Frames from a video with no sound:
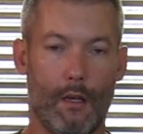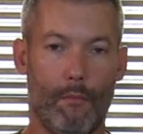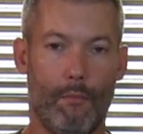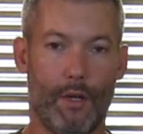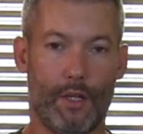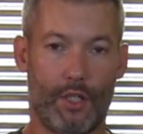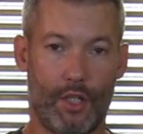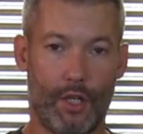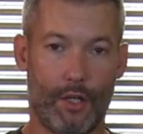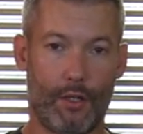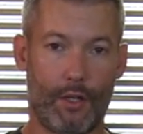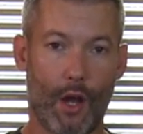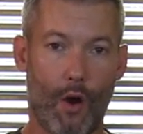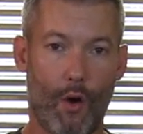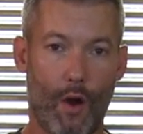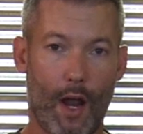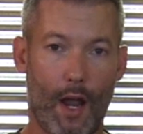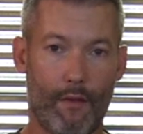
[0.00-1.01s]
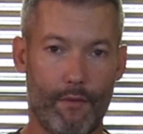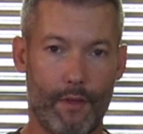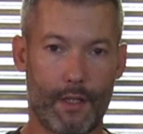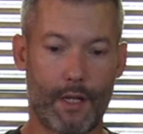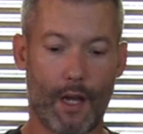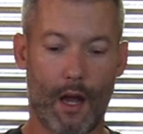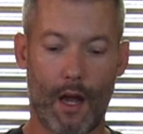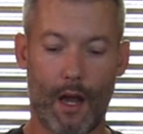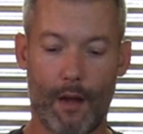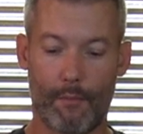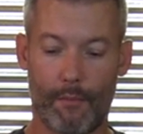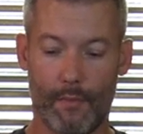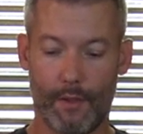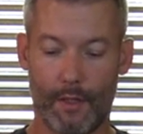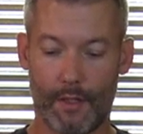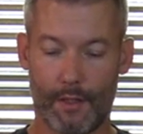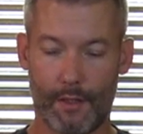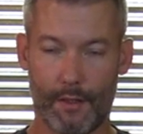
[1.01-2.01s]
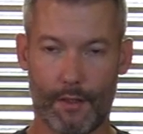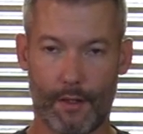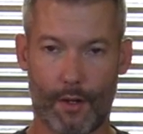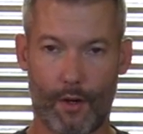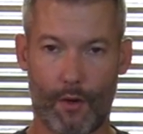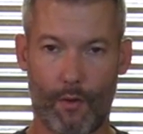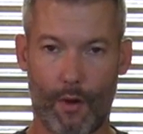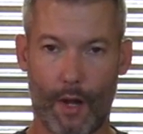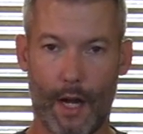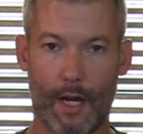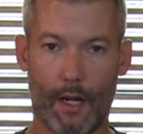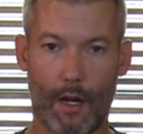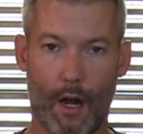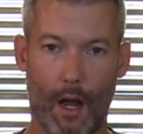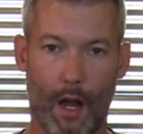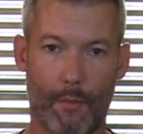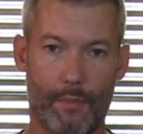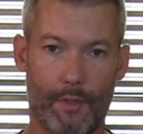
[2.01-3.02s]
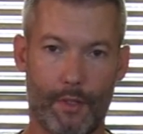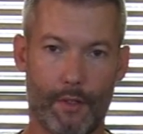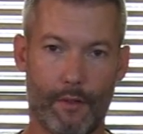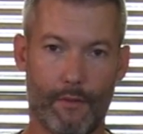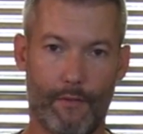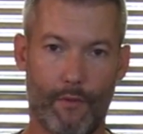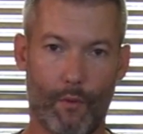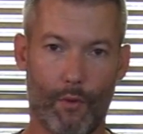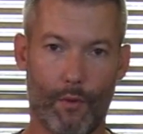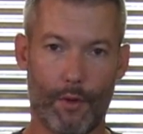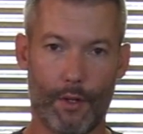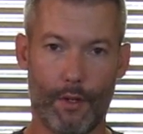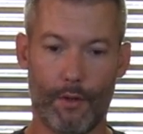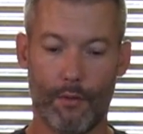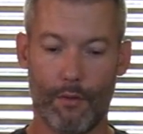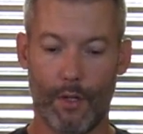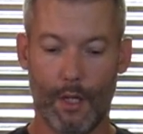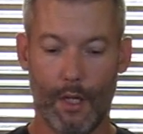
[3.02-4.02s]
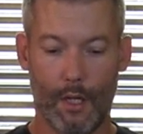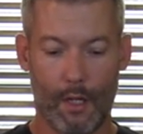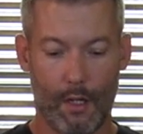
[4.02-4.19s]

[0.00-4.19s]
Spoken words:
but you don't have the time. This is a great option for you.